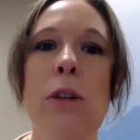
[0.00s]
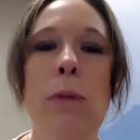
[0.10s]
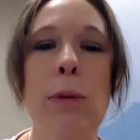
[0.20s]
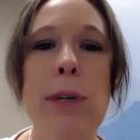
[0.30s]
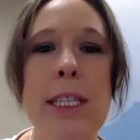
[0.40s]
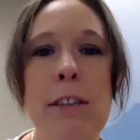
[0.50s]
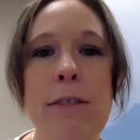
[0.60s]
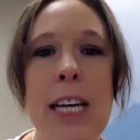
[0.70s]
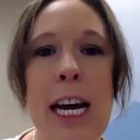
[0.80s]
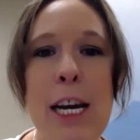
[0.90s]
We'll reserve
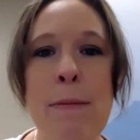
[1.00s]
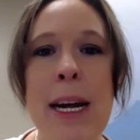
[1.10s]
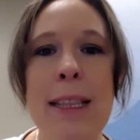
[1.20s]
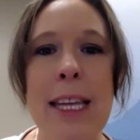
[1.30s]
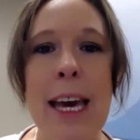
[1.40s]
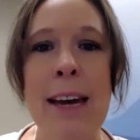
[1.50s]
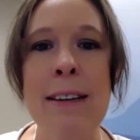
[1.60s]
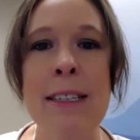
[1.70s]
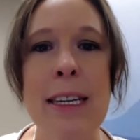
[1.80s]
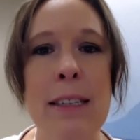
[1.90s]
time at the
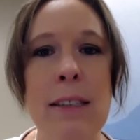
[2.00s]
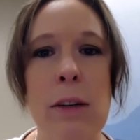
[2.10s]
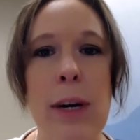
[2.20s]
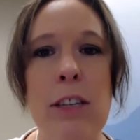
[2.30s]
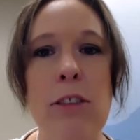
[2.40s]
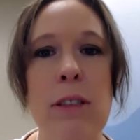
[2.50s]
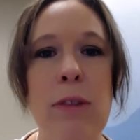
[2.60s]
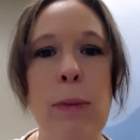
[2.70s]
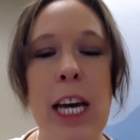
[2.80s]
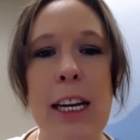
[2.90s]
end to answer questions
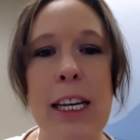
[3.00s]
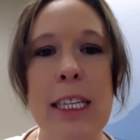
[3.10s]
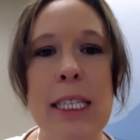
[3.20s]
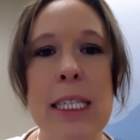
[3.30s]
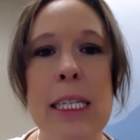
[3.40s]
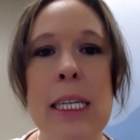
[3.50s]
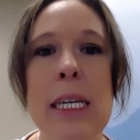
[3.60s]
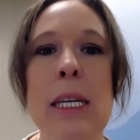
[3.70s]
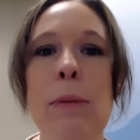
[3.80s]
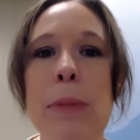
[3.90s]
from the audience.
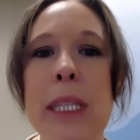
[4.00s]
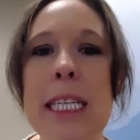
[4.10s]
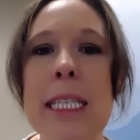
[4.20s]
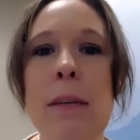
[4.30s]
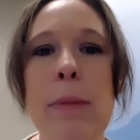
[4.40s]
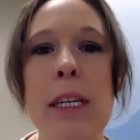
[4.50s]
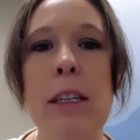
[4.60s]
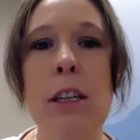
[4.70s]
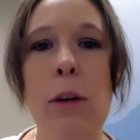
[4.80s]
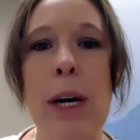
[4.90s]
Please submit
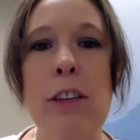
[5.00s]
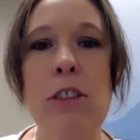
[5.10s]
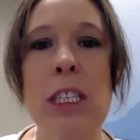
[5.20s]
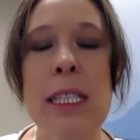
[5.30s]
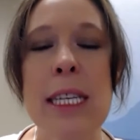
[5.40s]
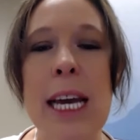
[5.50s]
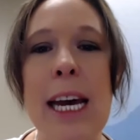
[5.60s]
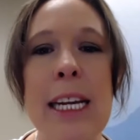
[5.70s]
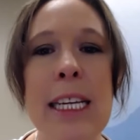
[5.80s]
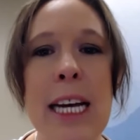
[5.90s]
your questions at
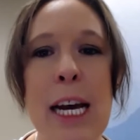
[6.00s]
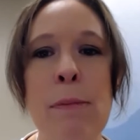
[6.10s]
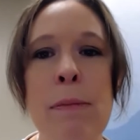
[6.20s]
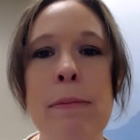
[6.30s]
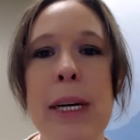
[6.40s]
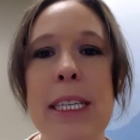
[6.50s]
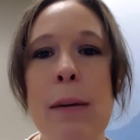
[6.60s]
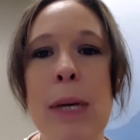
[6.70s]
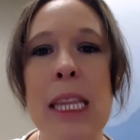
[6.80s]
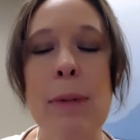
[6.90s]
any time by
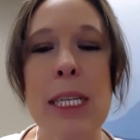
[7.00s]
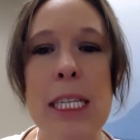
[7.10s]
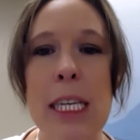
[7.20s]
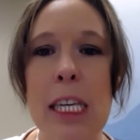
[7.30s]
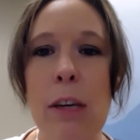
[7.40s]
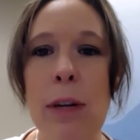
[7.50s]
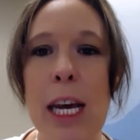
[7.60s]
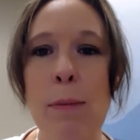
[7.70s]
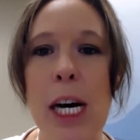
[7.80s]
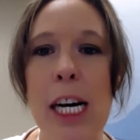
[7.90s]
typing them into the Q&A
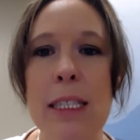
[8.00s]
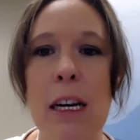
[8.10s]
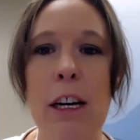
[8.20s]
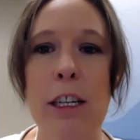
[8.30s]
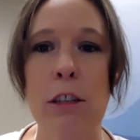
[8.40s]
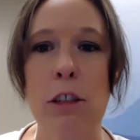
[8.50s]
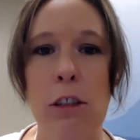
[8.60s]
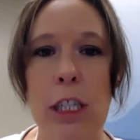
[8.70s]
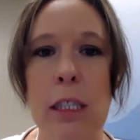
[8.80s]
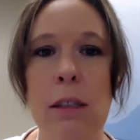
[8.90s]
box on your
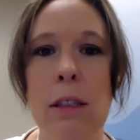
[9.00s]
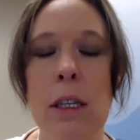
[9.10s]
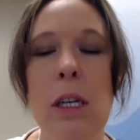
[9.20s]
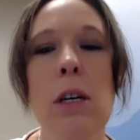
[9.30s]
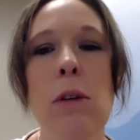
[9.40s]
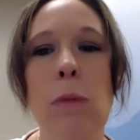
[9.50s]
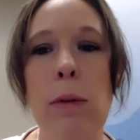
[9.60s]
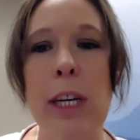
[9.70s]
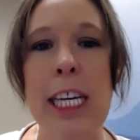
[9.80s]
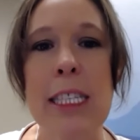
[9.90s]
screen. We
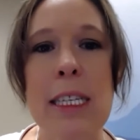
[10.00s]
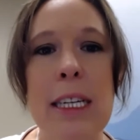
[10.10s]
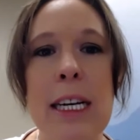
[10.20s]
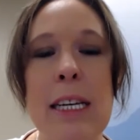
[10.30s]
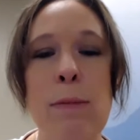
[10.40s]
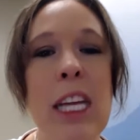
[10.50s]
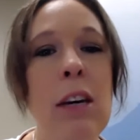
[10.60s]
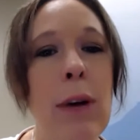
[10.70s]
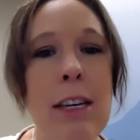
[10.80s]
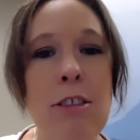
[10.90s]
will answer as many
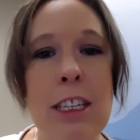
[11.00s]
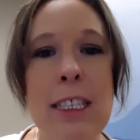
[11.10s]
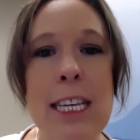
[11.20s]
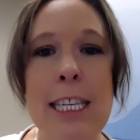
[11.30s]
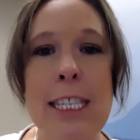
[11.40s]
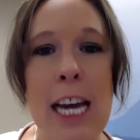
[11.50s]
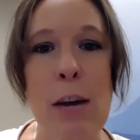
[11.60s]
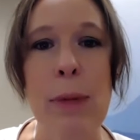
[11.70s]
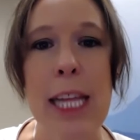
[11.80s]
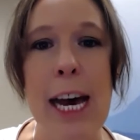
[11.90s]
questions as
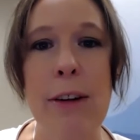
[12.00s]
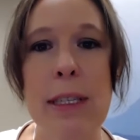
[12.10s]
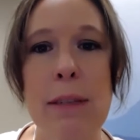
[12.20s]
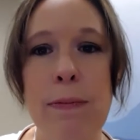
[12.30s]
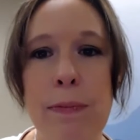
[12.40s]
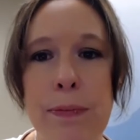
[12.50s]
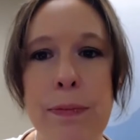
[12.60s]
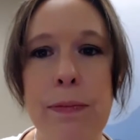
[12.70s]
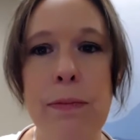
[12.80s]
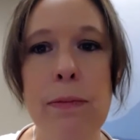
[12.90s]
time allows.
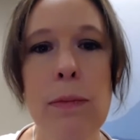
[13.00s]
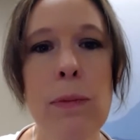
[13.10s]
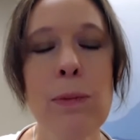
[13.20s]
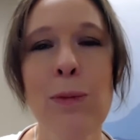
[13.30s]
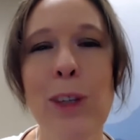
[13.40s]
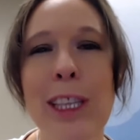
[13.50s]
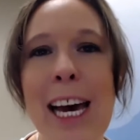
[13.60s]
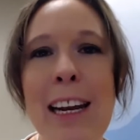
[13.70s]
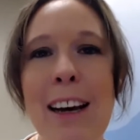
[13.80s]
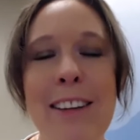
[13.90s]
With
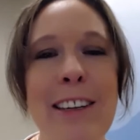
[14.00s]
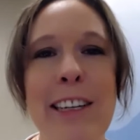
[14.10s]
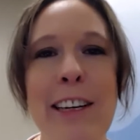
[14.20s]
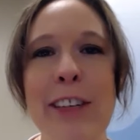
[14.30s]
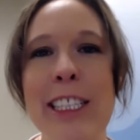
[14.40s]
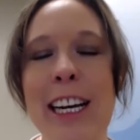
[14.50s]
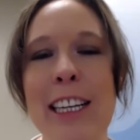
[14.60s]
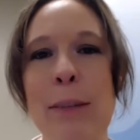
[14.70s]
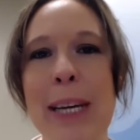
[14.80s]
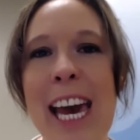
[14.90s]
that, I'll turn it over to
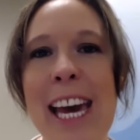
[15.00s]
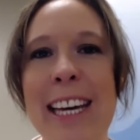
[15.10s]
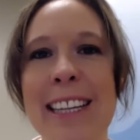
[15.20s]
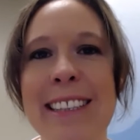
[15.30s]
Dr. Piquet.